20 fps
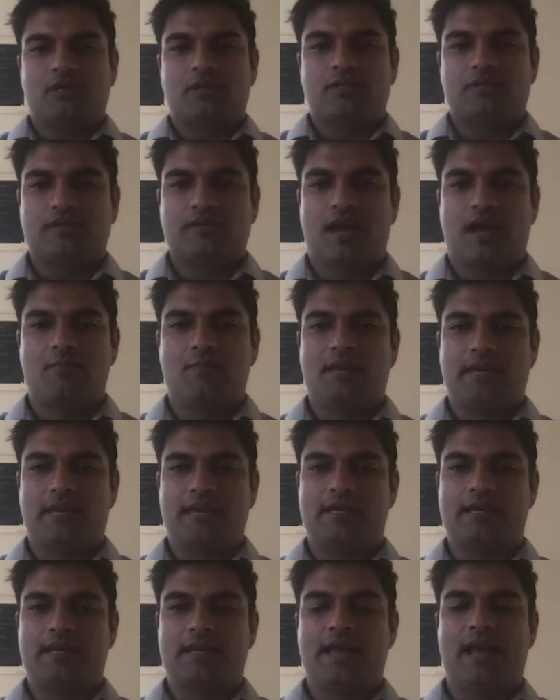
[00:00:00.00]
It's coming
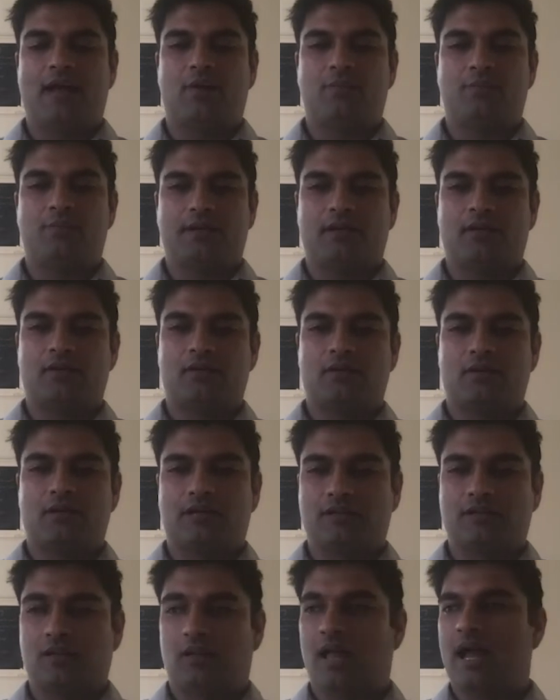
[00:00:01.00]
in and helping
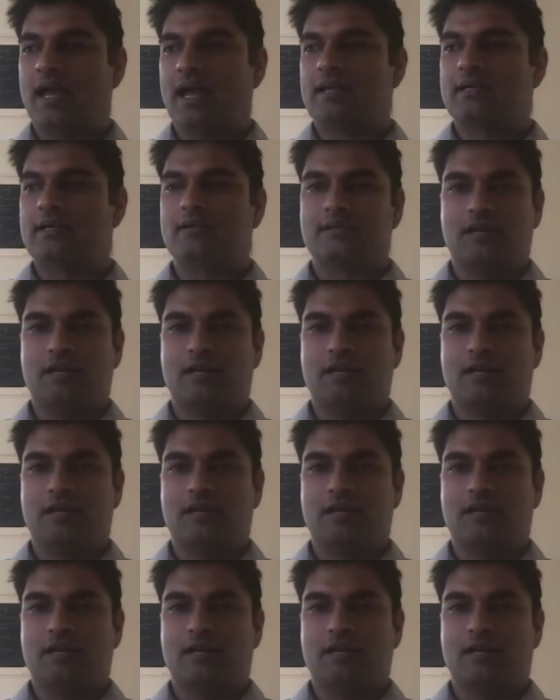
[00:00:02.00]
clients,